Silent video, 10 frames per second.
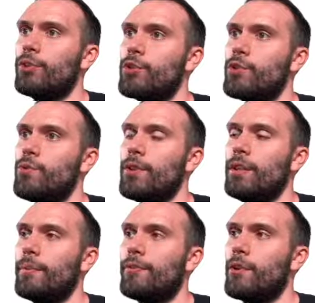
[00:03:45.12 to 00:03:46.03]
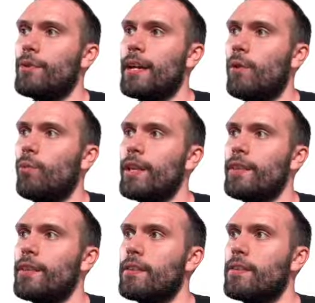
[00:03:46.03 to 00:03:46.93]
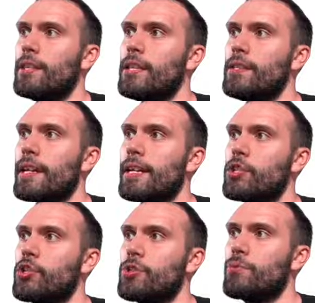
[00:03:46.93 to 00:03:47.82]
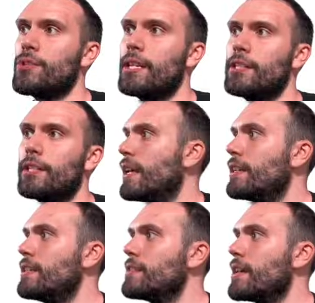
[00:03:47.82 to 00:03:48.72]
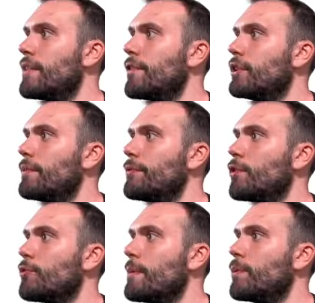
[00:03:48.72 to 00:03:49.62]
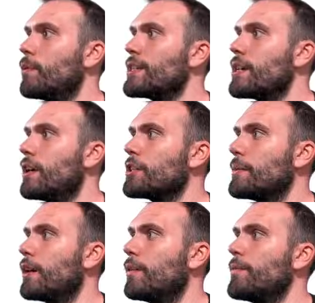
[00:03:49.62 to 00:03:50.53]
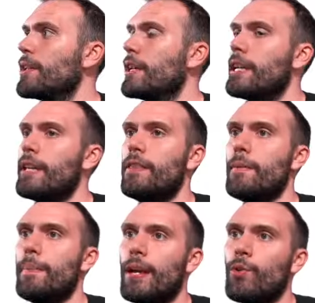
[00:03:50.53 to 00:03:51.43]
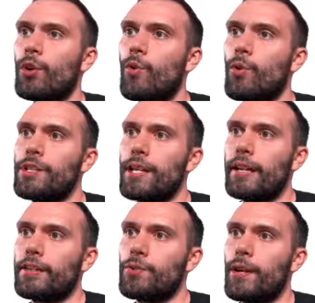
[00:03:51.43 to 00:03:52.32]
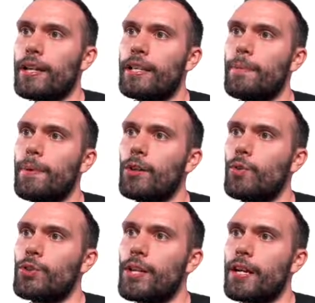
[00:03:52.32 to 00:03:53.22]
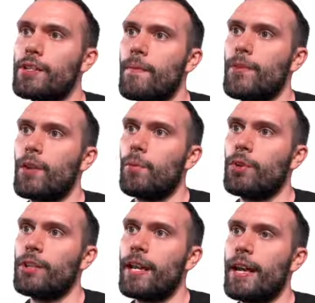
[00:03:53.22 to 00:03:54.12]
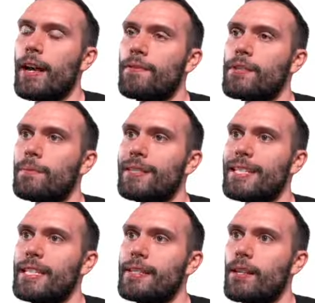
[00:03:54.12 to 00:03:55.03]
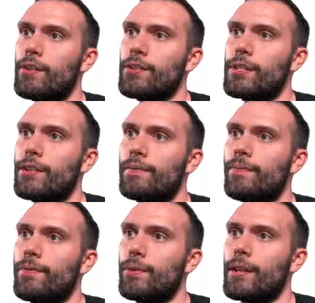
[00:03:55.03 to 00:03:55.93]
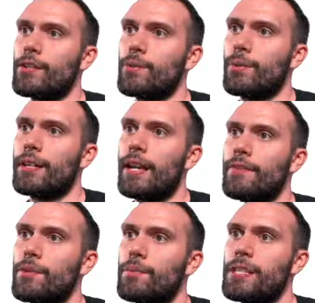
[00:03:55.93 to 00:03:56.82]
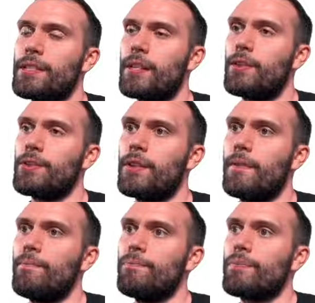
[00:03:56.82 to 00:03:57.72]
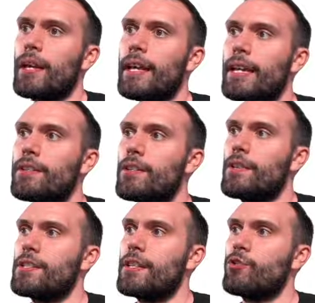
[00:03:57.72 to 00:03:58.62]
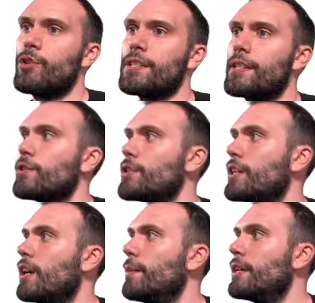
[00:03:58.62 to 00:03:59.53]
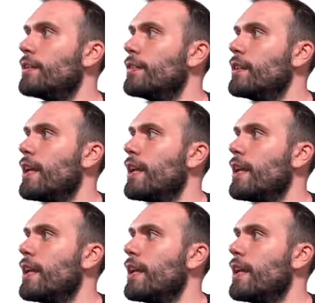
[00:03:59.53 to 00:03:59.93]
to a lymph node now with these antigens presented. And inside of our lymph node, remember what we talked about. In the paracortex, right? In the paracortex, we're going to have some T cells here. Okay, so we're going to have some T cells. And this dendritic cell is going to come in